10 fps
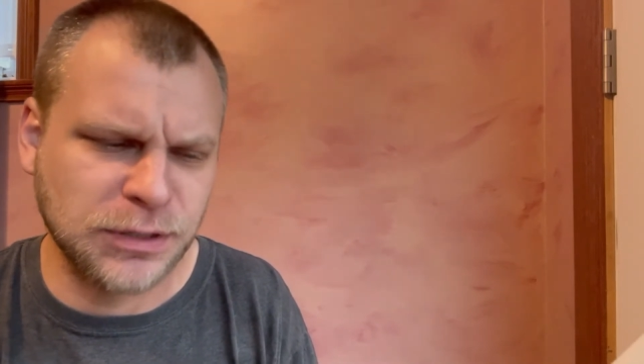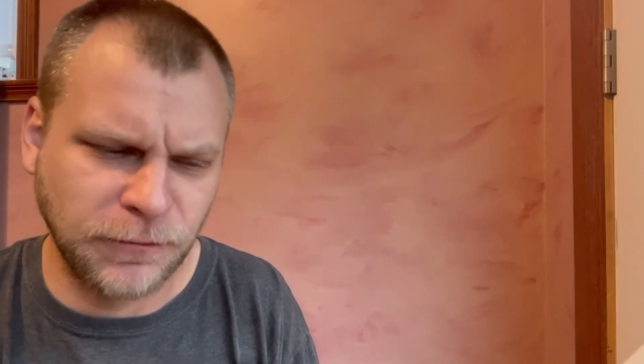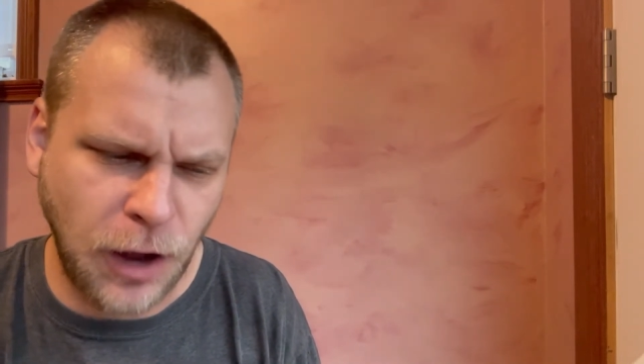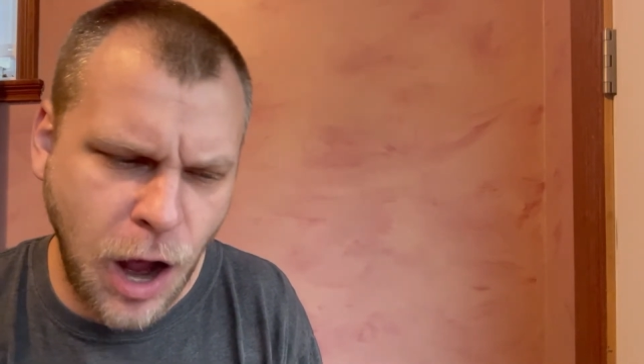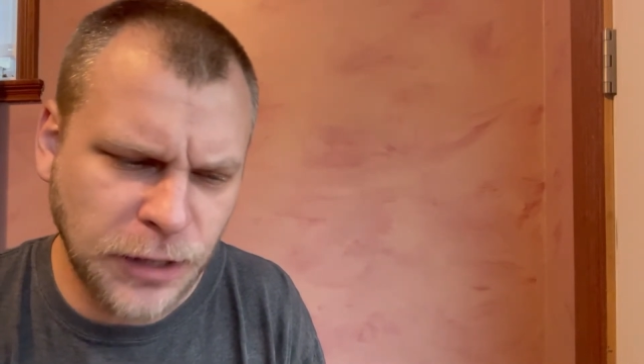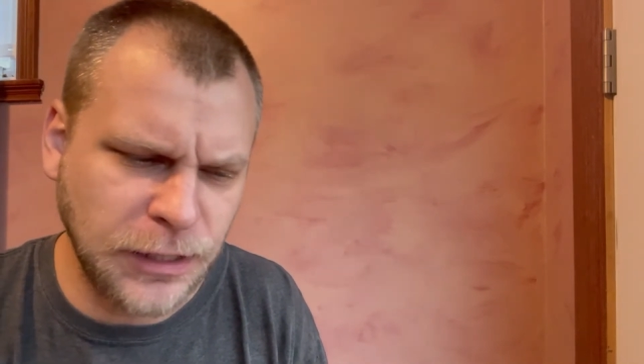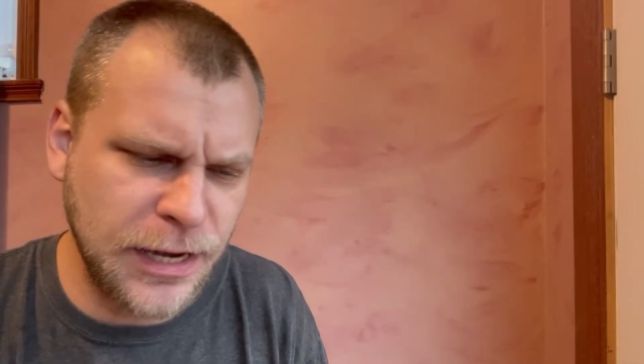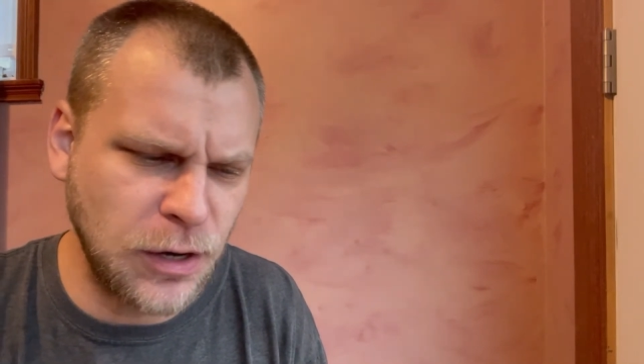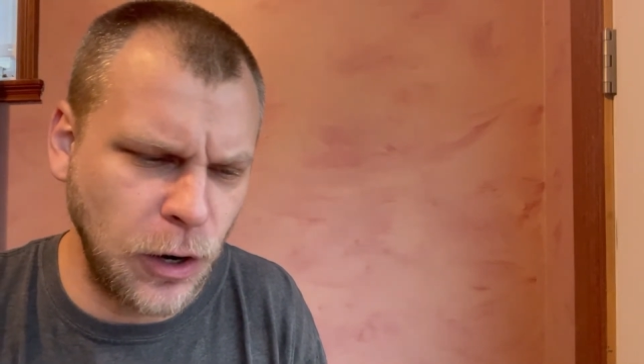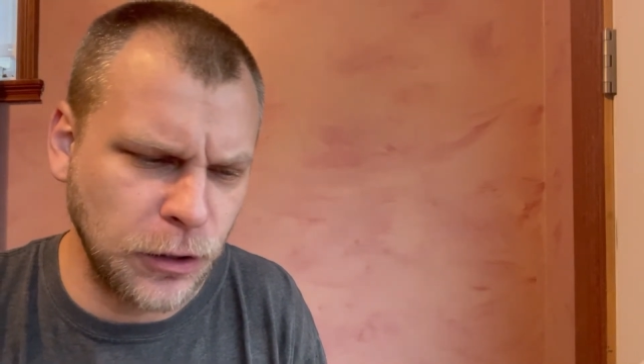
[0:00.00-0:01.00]
of online
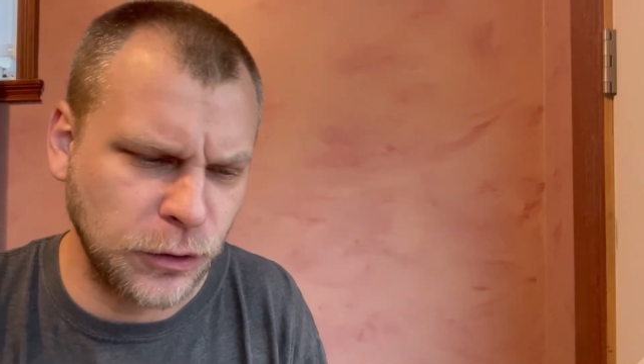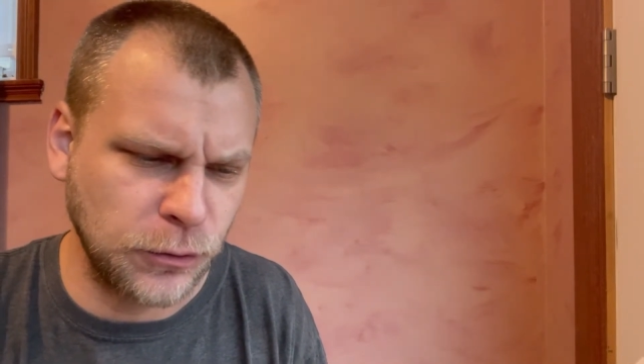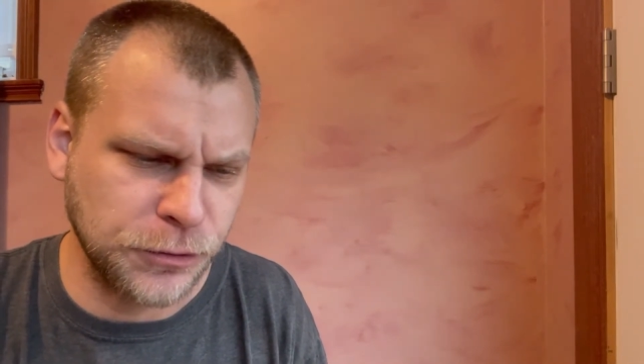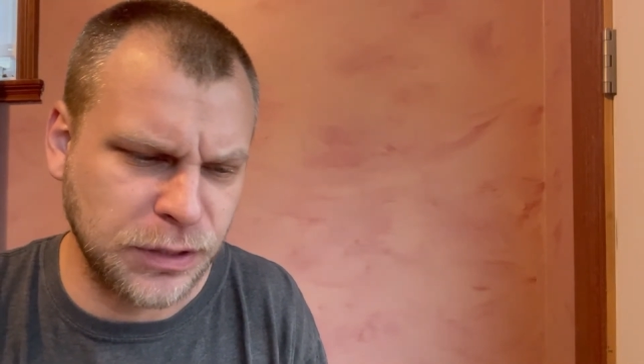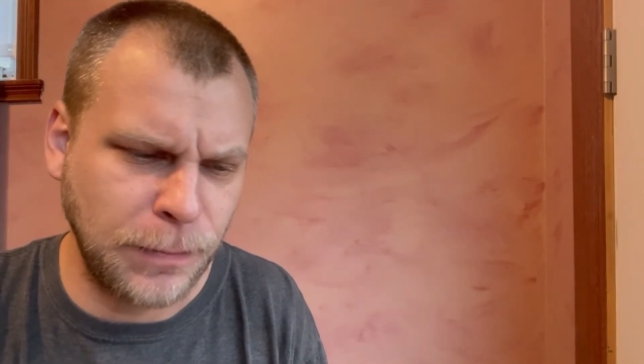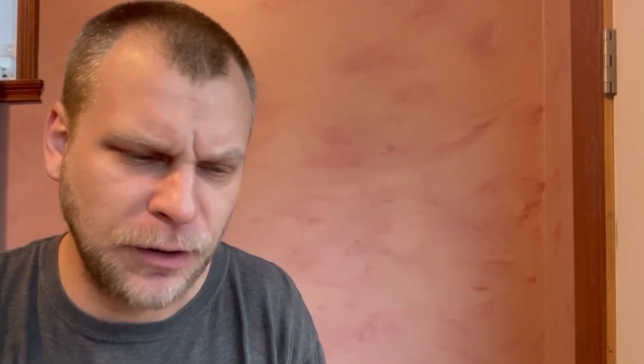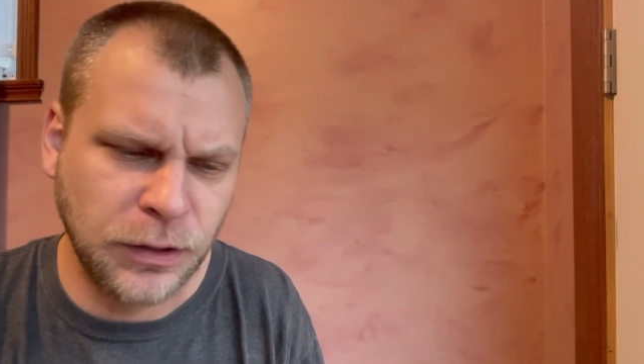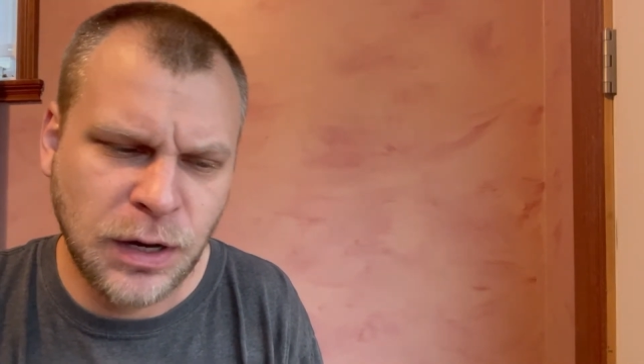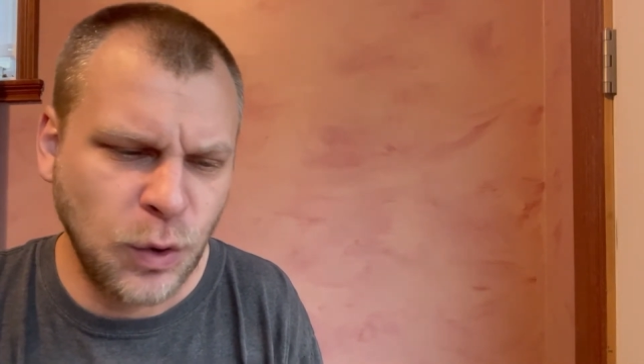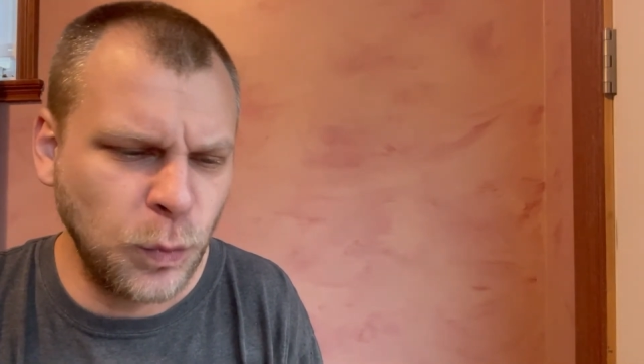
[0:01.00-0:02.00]
articles about
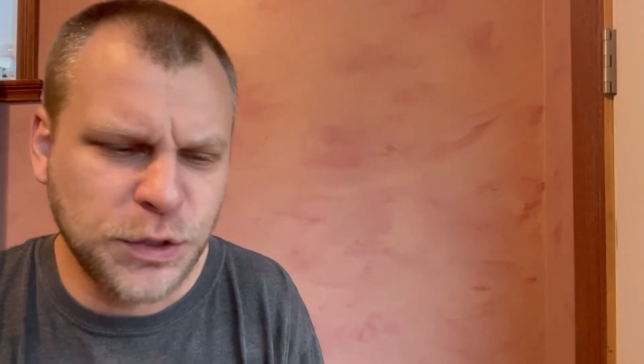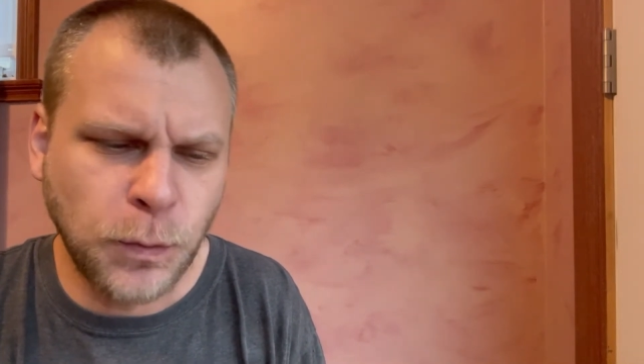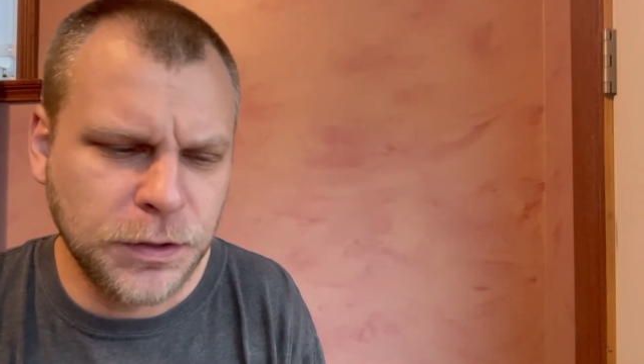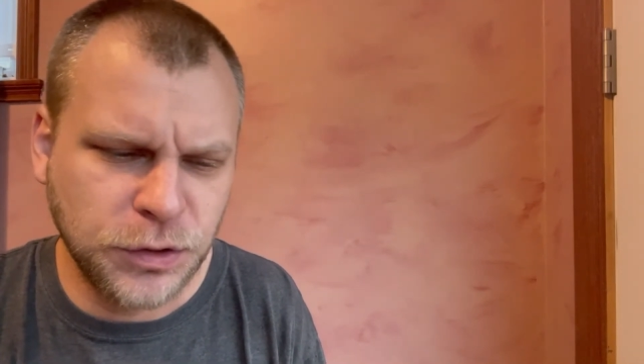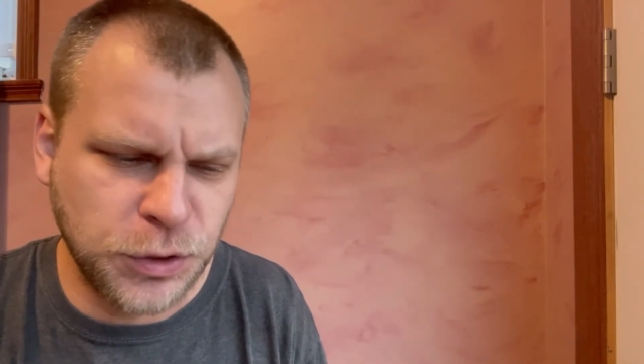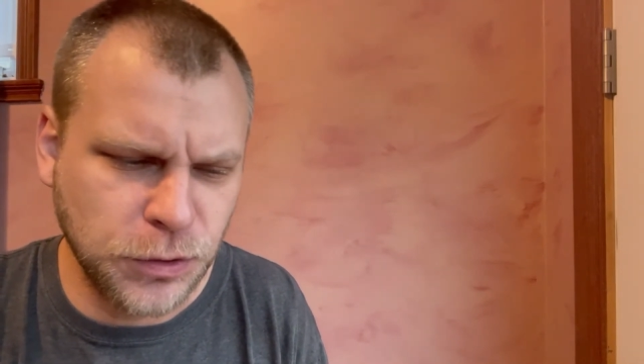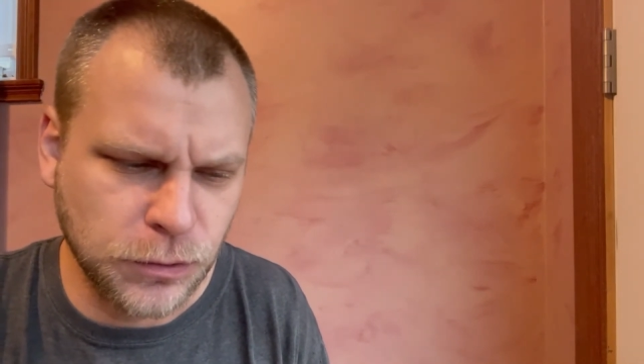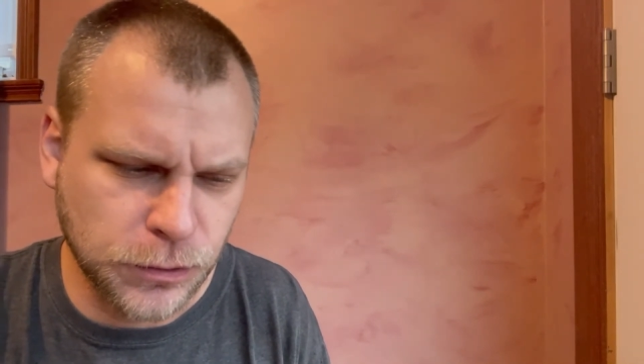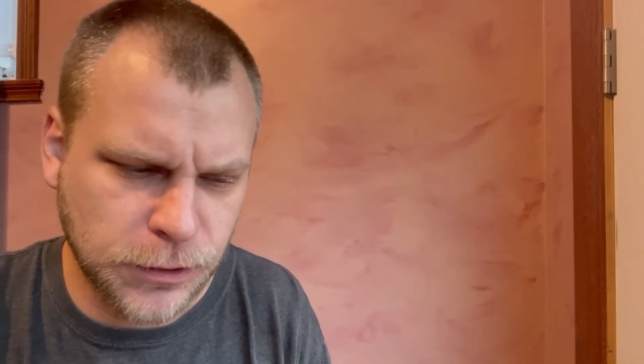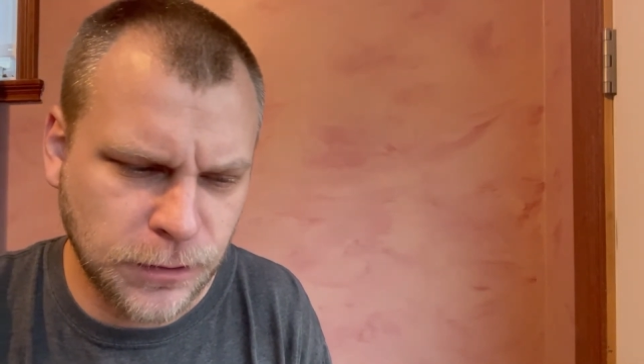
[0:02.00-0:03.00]
which one to
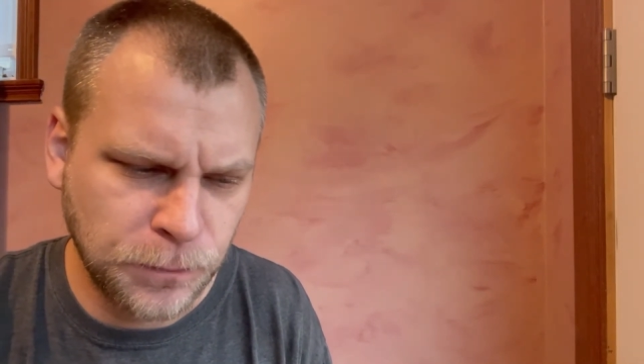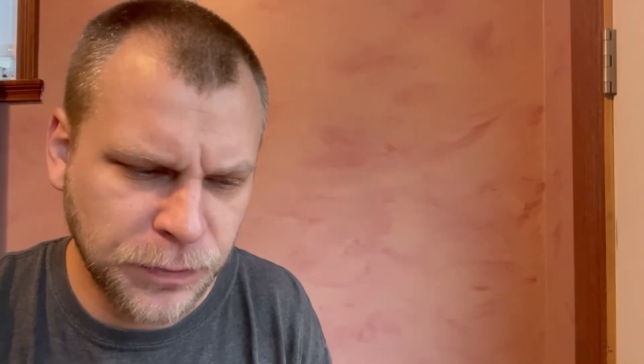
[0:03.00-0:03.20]
choose.